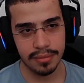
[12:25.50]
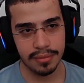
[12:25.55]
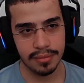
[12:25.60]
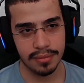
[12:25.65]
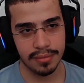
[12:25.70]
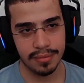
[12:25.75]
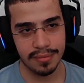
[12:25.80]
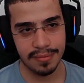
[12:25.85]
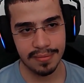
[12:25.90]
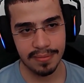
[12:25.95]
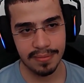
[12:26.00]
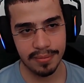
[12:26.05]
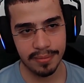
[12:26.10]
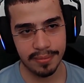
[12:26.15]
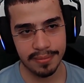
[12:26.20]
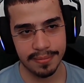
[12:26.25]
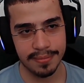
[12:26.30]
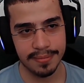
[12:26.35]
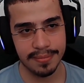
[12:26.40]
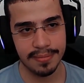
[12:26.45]

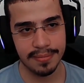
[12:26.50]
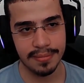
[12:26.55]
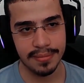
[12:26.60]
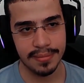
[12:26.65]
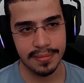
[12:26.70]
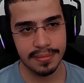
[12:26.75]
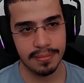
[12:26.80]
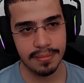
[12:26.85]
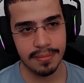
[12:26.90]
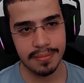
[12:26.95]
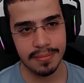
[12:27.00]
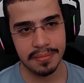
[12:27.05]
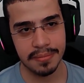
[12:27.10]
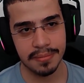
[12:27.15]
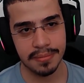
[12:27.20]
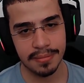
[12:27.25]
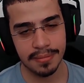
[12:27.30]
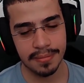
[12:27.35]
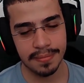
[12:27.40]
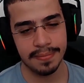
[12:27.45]

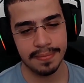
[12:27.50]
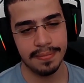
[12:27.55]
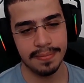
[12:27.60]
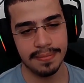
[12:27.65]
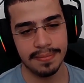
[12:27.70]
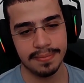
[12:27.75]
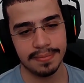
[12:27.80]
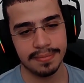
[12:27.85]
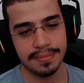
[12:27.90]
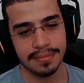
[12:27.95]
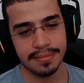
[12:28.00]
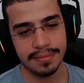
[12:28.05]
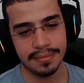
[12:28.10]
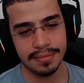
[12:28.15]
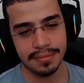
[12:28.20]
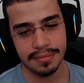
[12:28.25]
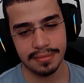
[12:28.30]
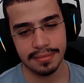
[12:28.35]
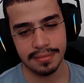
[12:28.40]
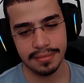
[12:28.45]

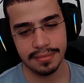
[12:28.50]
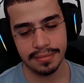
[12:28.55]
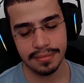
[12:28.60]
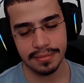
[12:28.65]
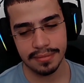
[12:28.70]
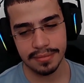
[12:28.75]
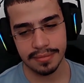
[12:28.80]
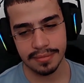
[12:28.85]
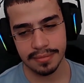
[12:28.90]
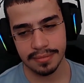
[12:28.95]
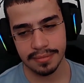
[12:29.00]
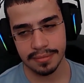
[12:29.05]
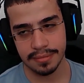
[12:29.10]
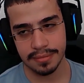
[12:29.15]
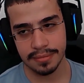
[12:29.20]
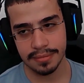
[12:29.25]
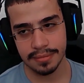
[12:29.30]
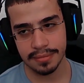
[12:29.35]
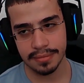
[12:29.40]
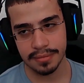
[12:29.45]

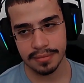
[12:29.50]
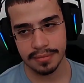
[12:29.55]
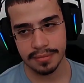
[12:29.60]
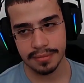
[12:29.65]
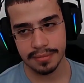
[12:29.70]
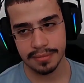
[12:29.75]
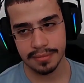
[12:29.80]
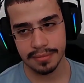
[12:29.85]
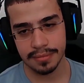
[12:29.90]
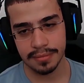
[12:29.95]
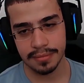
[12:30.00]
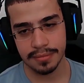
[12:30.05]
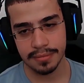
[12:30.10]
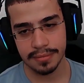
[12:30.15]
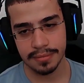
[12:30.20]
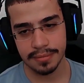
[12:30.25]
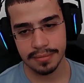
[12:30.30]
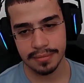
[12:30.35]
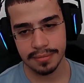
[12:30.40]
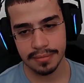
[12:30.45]

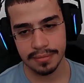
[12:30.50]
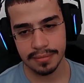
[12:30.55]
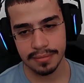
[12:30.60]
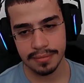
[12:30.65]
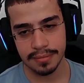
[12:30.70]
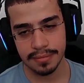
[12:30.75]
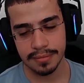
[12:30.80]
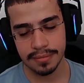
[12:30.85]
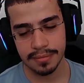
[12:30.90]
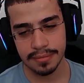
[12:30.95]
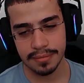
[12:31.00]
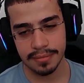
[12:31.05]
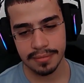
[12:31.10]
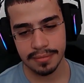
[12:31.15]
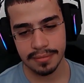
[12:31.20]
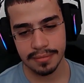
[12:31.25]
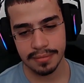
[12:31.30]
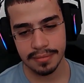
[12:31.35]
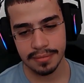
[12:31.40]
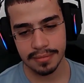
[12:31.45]

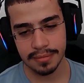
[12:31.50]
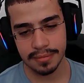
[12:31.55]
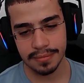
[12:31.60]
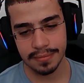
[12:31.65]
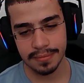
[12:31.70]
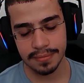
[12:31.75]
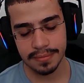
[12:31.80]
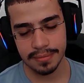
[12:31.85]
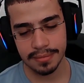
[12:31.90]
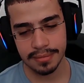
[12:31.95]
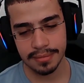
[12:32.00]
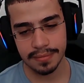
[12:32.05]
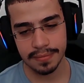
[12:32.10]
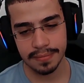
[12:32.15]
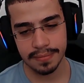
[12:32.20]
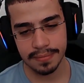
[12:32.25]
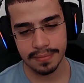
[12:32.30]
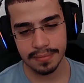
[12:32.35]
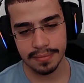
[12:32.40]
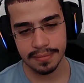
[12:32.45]

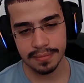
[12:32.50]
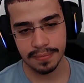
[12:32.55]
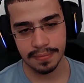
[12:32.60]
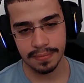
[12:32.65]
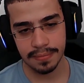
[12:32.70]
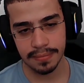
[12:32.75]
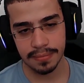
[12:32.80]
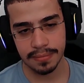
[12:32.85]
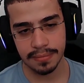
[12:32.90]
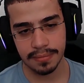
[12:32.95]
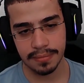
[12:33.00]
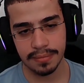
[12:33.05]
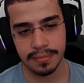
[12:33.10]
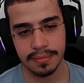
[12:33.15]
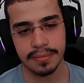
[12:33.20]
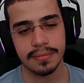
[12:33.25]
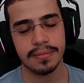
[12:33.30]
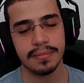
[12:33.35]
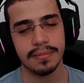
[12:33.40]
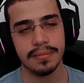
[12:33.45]
No words are spoken by the person on screen.